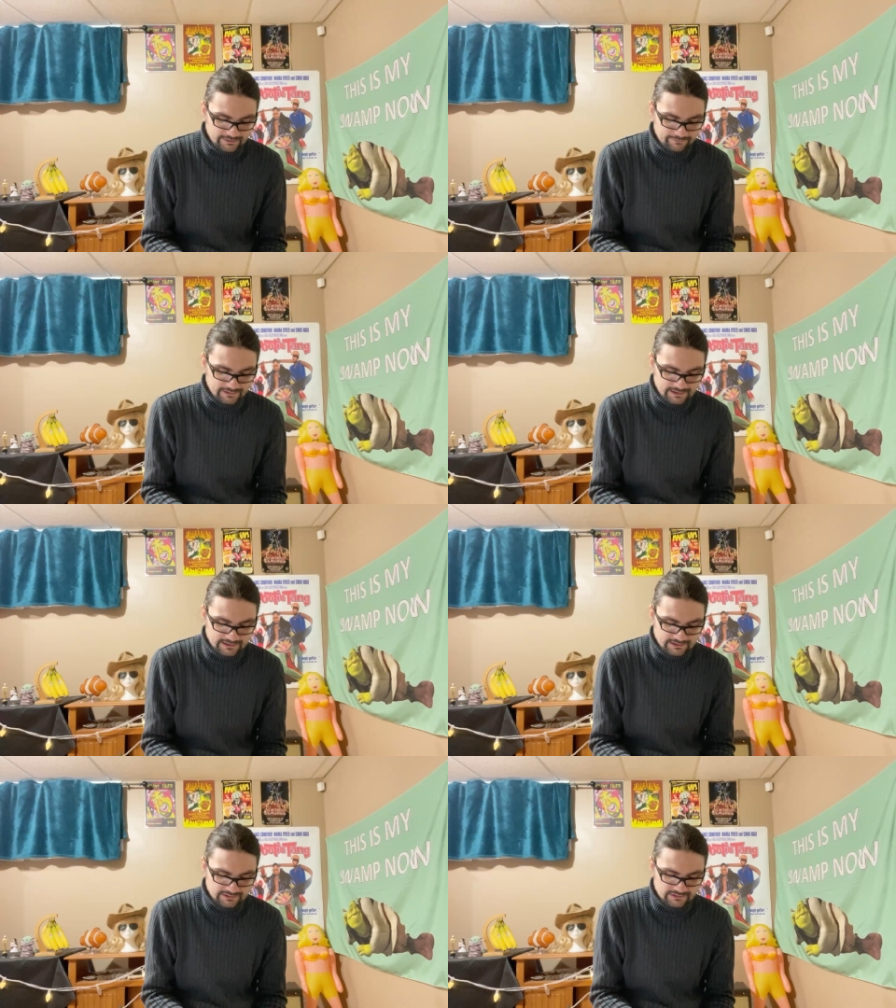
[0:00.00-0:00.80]
I feel like
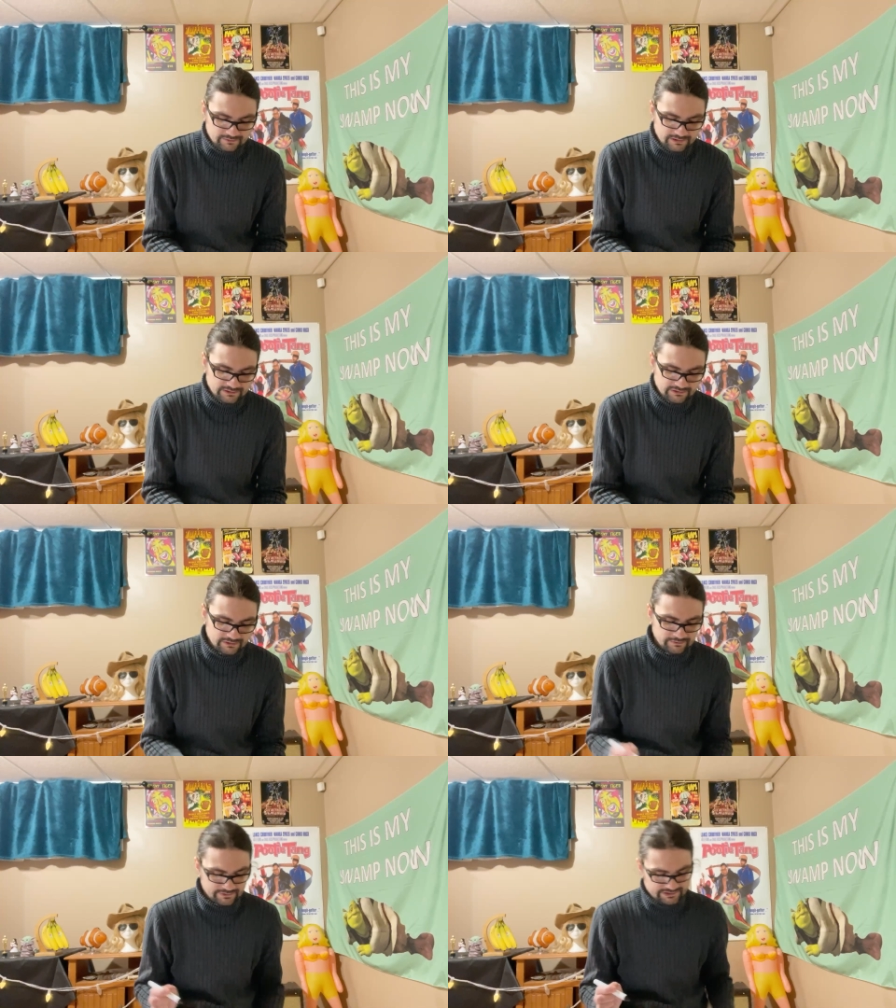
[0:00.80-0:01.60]
it doesn't quite
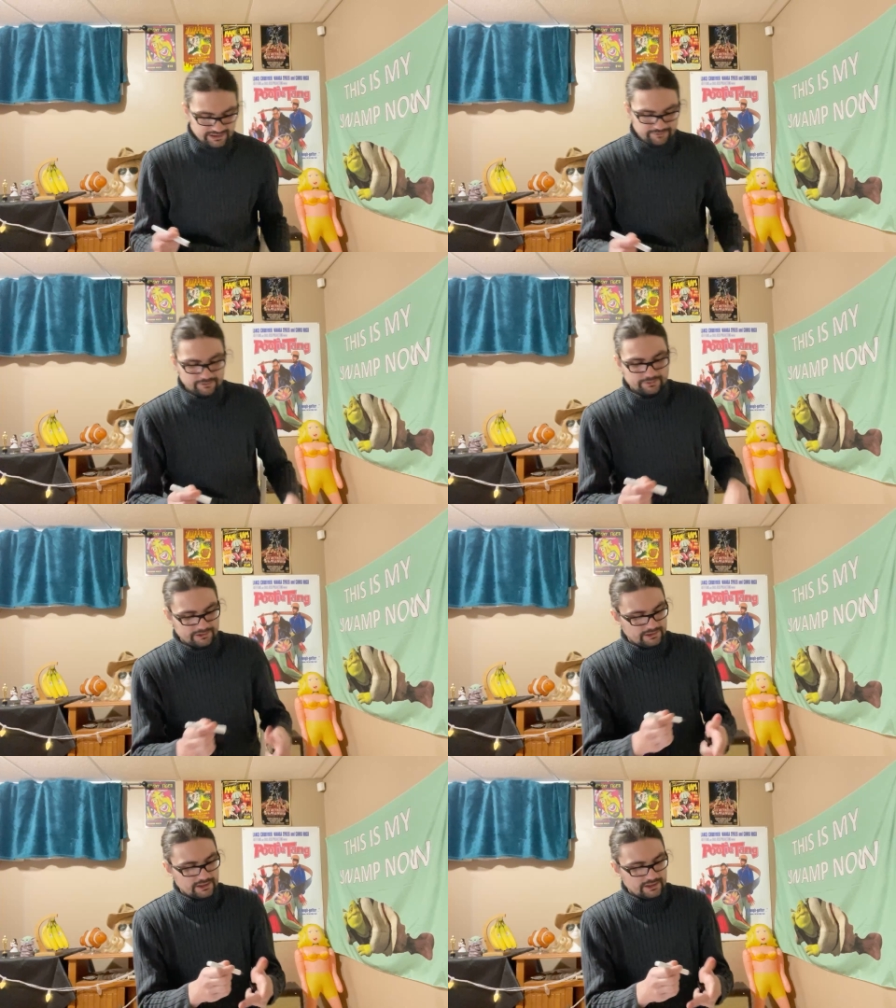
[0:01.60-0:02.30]
deserve a 7, but